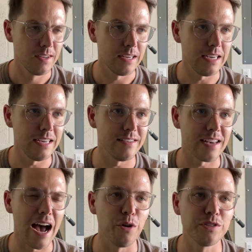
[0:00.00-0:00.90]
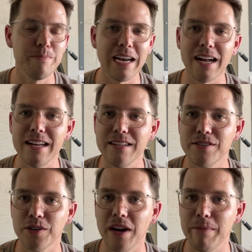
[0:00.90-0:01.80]
He's Housemade on
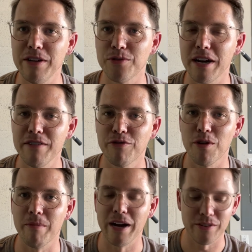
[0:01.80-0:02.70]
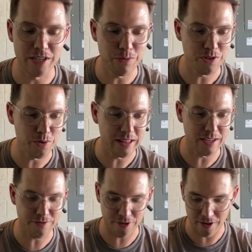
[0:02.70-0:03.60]
Instagram. He's right in Fort Myers. He was doing
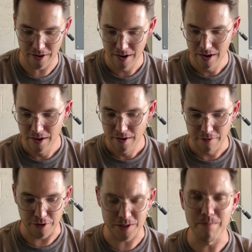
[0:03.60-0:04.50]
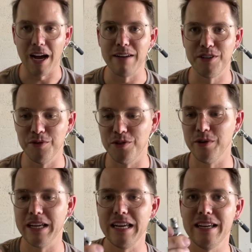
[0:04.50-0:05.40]
this for some knives he was
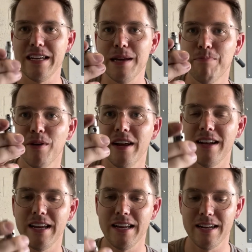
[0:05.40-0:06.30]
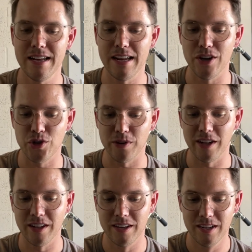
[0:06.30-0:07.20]
doing. He put it in a
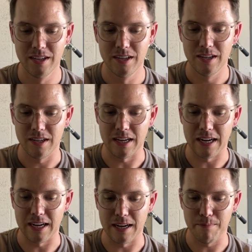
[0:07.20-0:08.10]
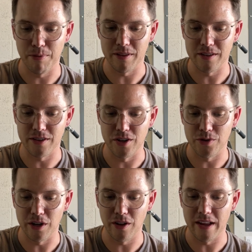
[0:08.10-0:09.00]
drill, put this in a
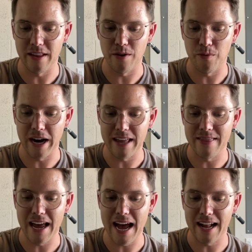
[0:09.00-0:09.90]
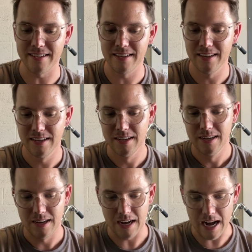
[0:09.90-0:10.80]
drill, and then ran that
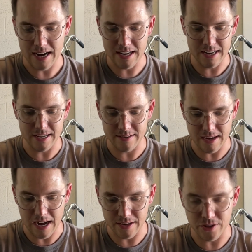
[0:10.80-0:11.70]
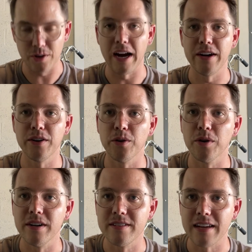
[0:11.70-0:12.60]
on his grinder
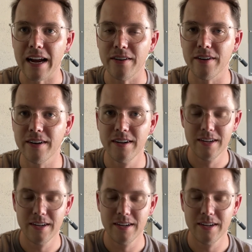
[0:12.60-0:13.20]
or his sander.